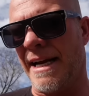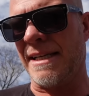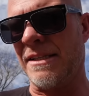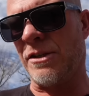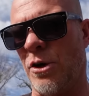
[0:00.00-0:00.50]
I guess
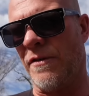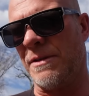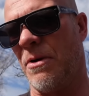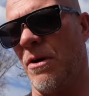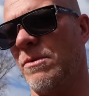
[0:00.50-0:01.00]
the service
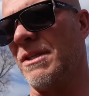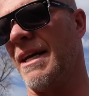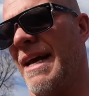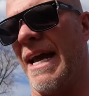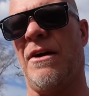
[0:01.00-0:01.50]
part was
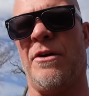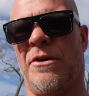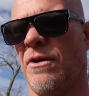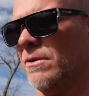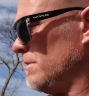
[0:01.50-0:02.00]
like eight hundred
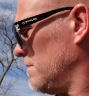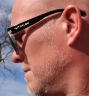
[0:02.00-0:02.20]
dollars